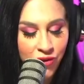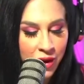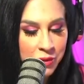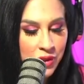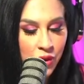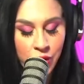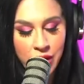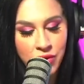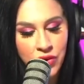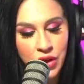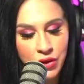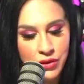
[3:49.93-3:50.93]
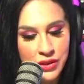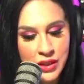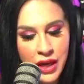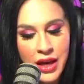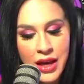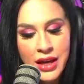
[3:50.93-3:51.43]
I'm so confused
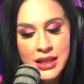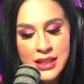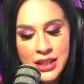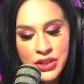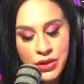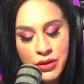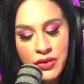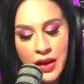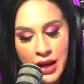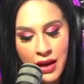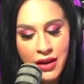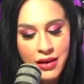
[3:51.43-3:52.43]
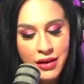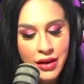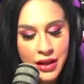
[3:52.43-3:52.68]
because I do think